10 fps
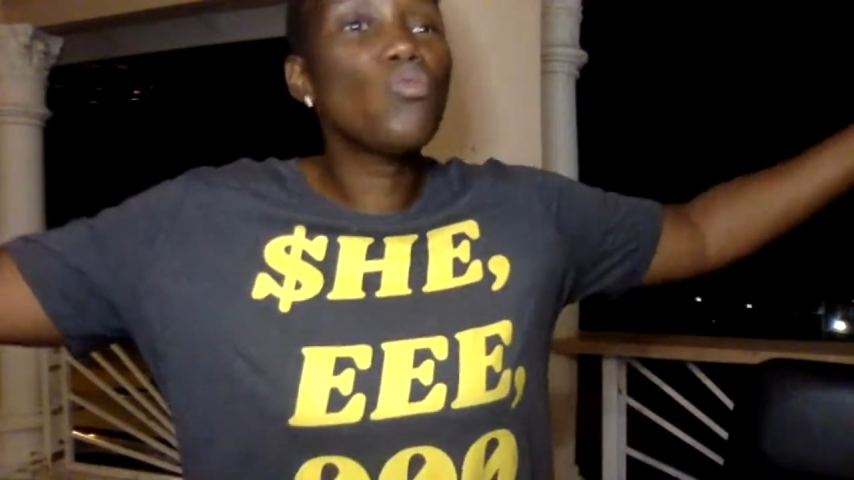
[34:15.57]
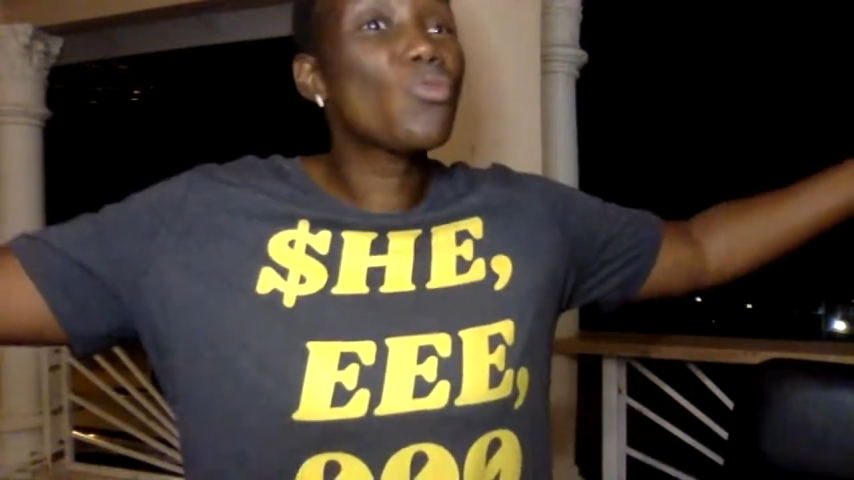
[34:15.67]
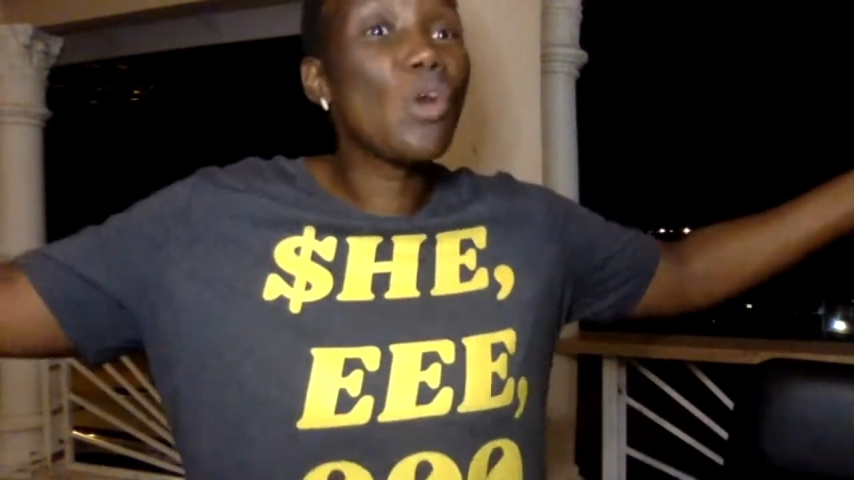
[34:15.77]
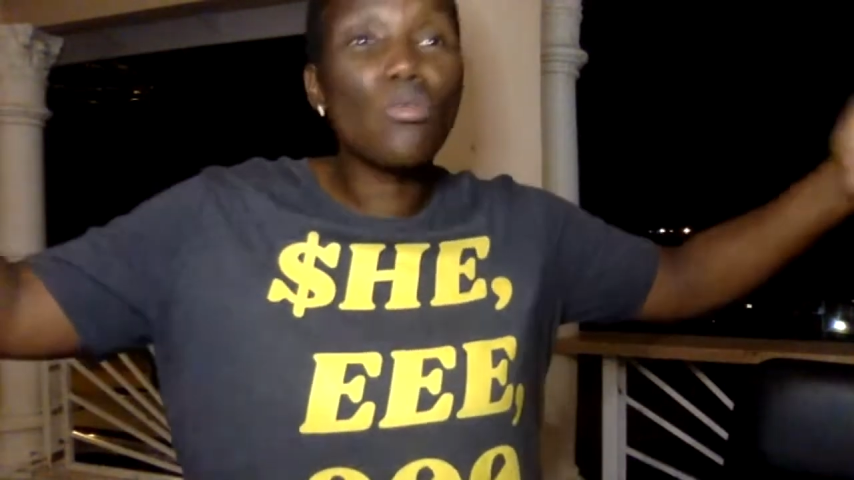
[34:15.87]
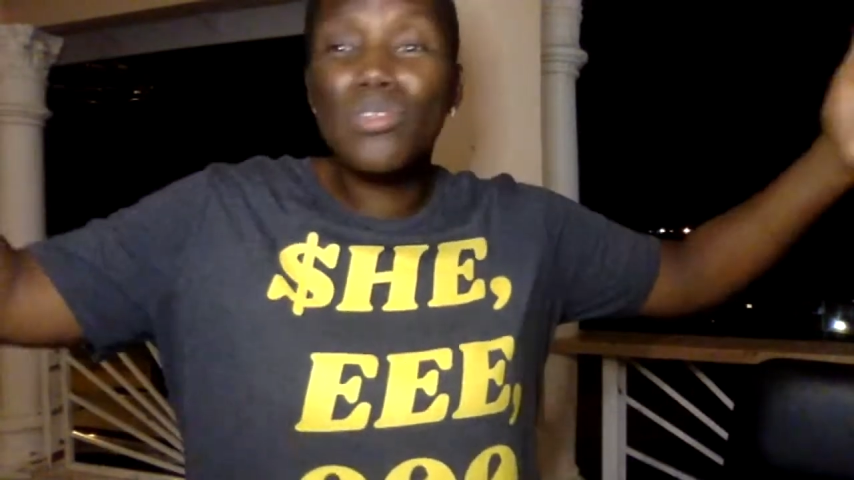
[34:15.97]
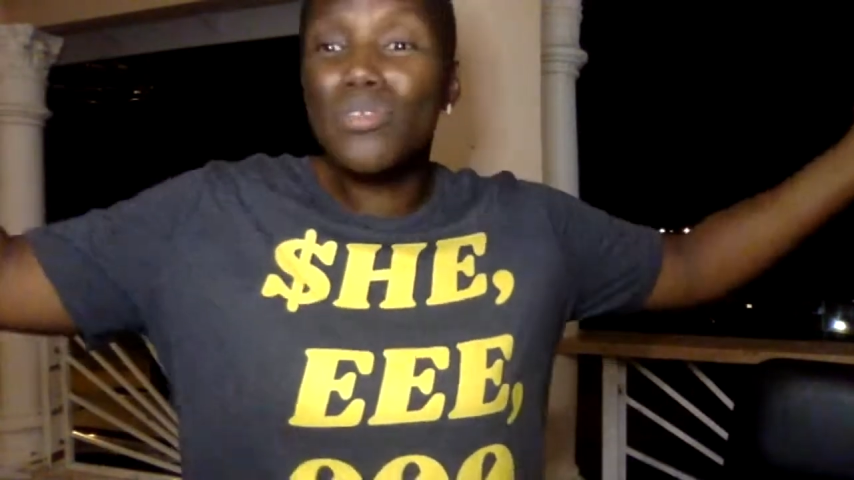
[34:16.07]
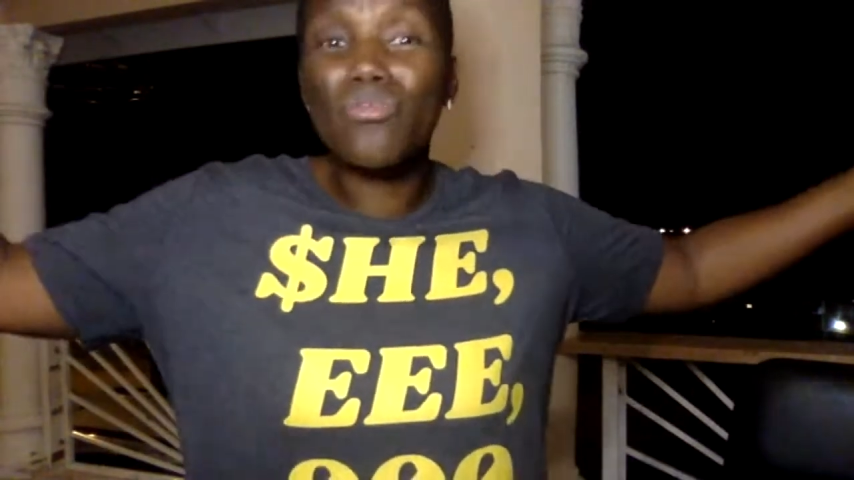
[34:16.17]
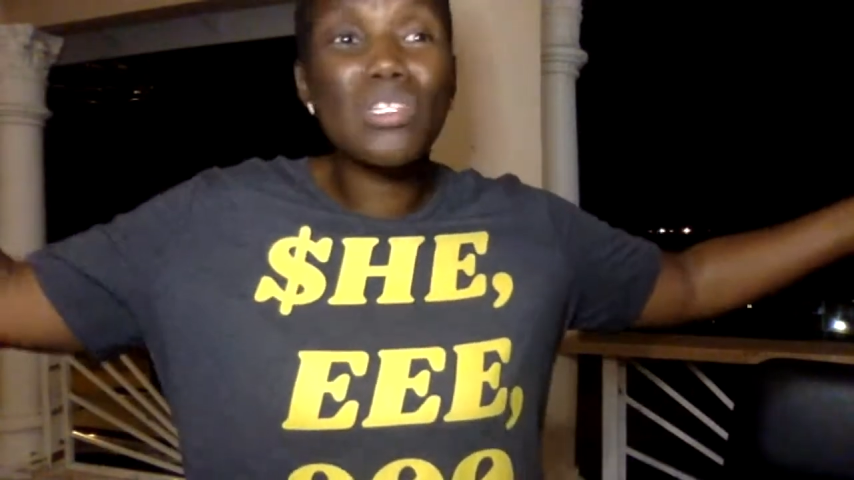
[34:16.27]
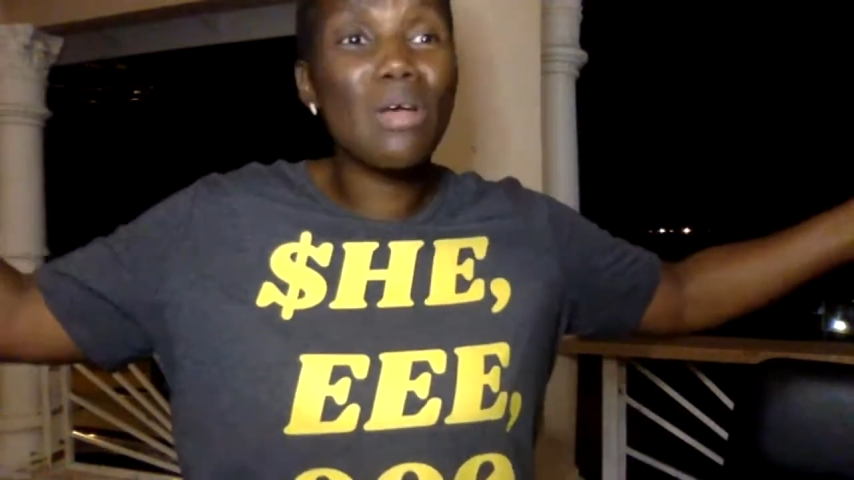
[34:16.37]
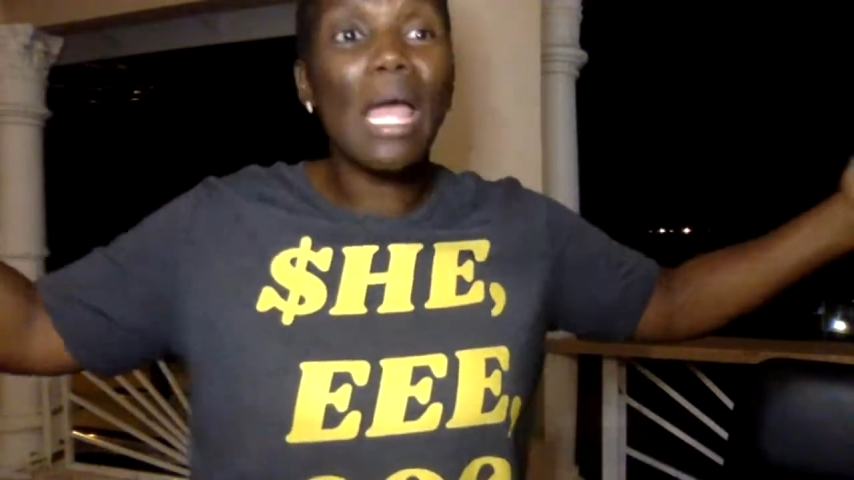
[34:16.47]

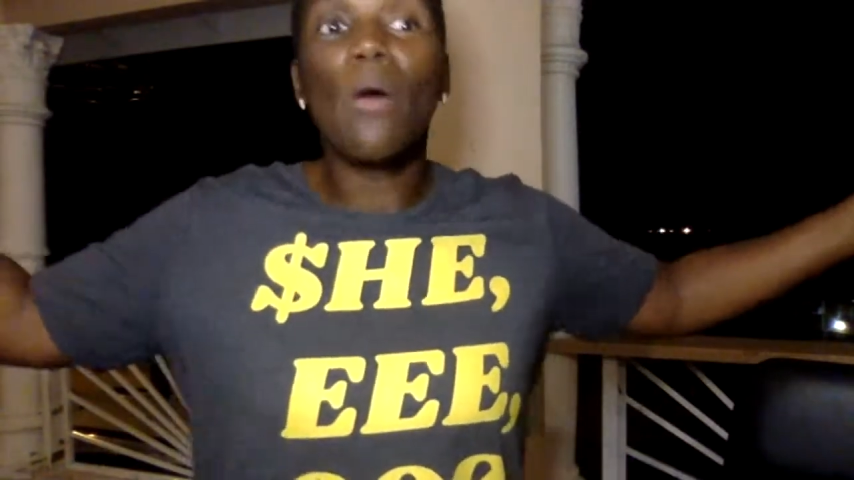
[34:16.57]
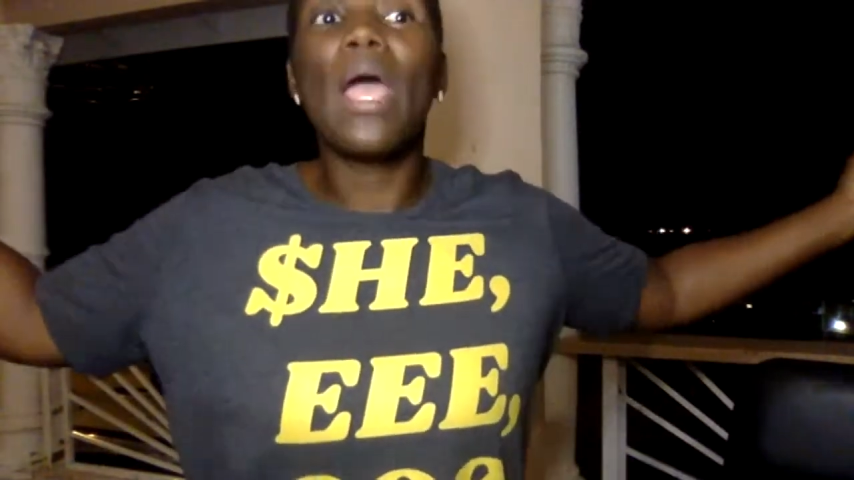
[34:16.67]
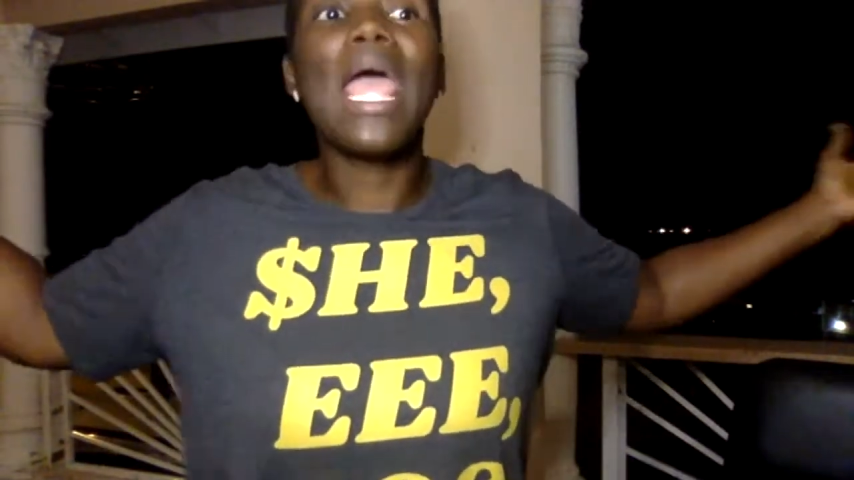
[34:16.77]
2,000, 3,000.